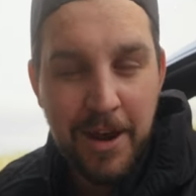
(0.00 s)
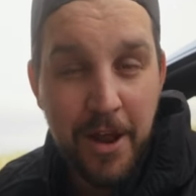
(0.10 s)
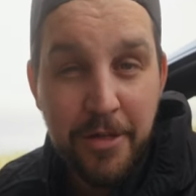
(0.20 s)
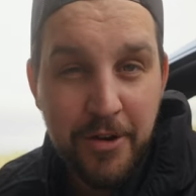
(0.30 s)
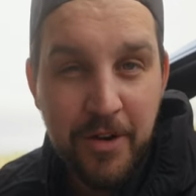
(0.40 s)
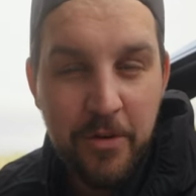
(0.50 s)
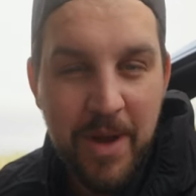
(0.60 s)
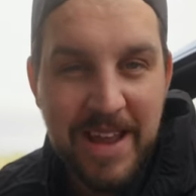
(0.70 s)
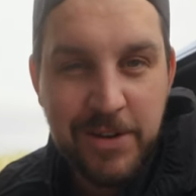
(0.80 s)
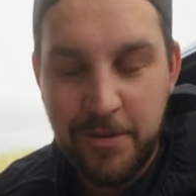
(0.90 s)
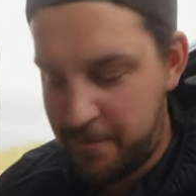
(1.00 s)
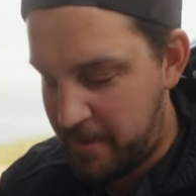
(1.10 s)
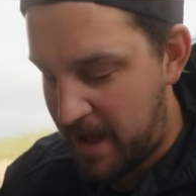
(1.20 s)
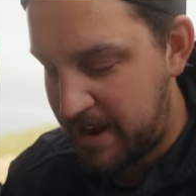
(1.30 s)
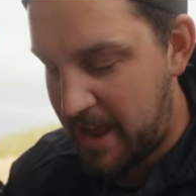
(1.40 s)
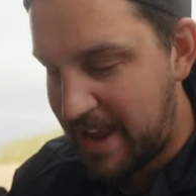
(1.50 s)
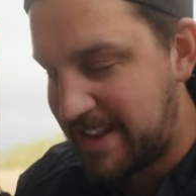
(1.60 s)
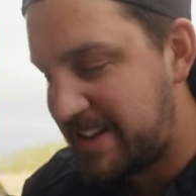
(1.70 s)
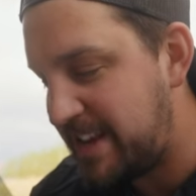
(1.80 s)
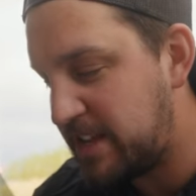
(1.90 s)
Another great way to find
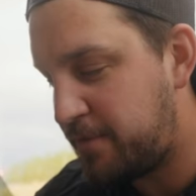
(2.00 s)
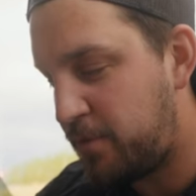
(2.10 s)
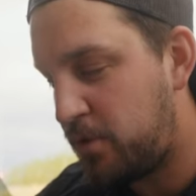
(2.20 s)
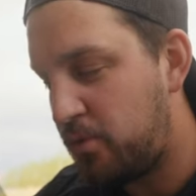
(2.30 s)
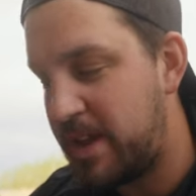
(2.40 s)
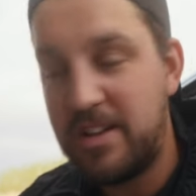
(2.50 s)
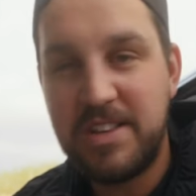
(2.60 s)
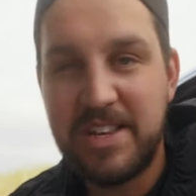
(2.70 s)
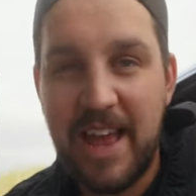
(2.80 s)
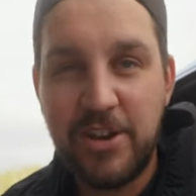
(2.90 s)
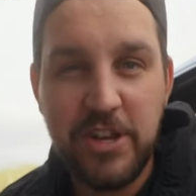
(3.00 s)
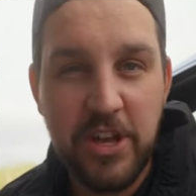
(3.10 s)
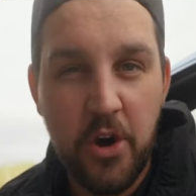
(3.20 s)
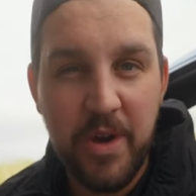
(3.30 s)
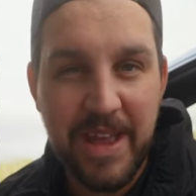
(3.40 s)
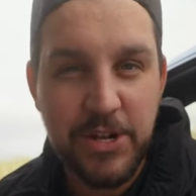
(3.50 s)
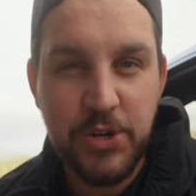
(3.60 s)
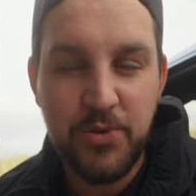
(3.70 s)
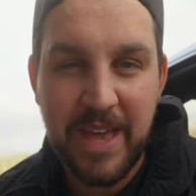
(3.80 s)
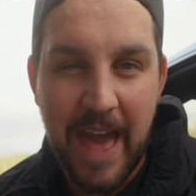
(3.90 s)
ideas for Reels is actually go
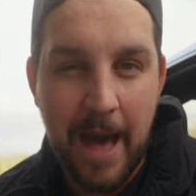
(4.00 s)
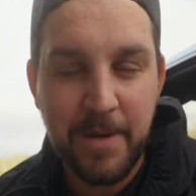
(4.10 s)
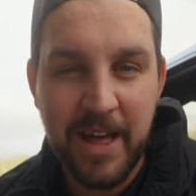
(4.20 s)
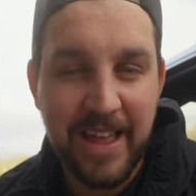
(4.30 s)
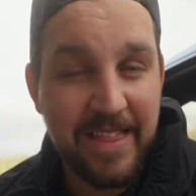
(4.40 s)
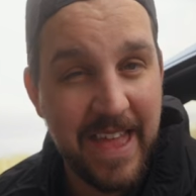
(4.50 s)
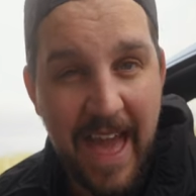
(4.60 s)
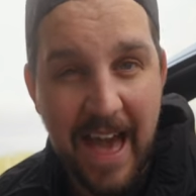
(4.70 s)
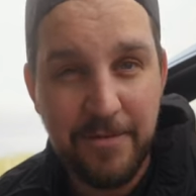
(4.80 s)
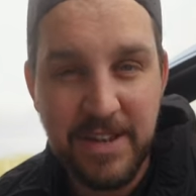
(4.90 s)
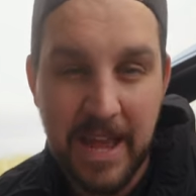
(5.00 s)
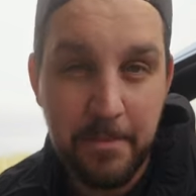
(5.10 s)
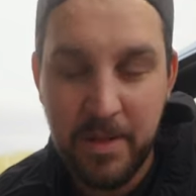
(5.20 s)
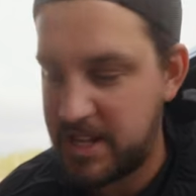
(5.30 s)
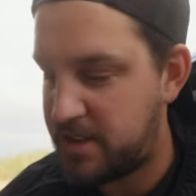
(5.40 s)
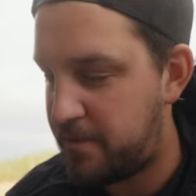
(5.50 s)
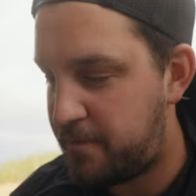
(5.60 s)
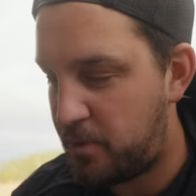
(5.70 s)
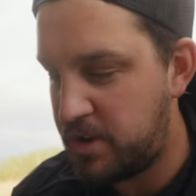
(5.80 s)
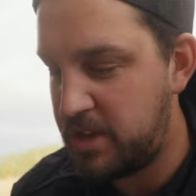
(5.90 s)
into CapCut and they have templates
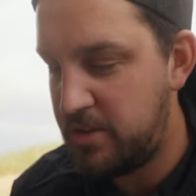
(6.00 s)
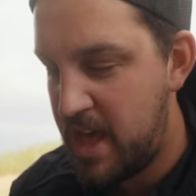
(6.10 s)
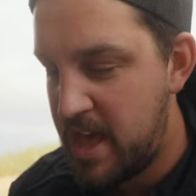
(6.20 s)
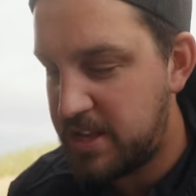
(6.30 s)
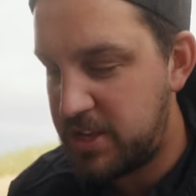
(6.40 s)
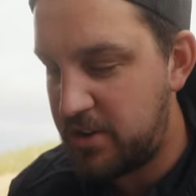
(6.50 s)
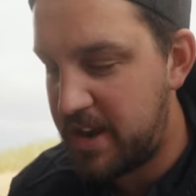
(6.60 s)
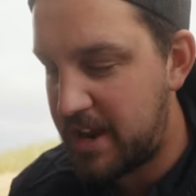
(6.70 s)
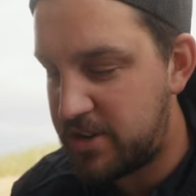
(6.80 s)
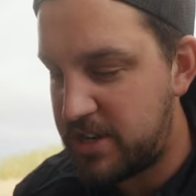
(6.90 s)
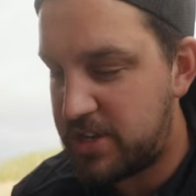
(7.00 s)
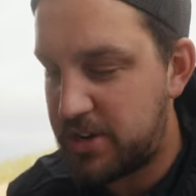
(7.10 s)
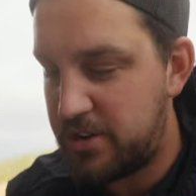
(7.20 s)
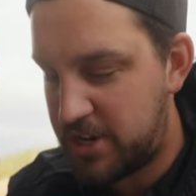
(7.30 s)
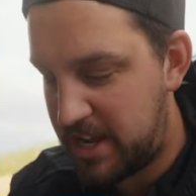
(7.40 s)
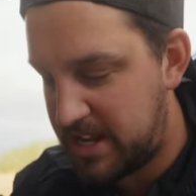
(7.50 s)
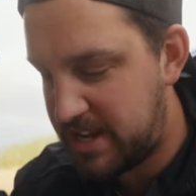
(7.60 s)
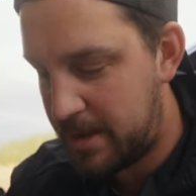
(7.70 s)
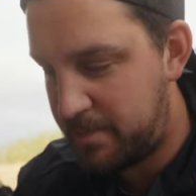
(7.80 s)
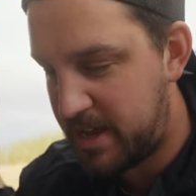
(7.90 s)
for you. So you can actually search in
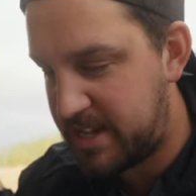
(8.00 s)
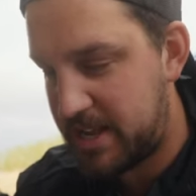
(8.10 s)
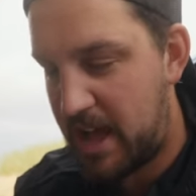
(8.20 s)
templates.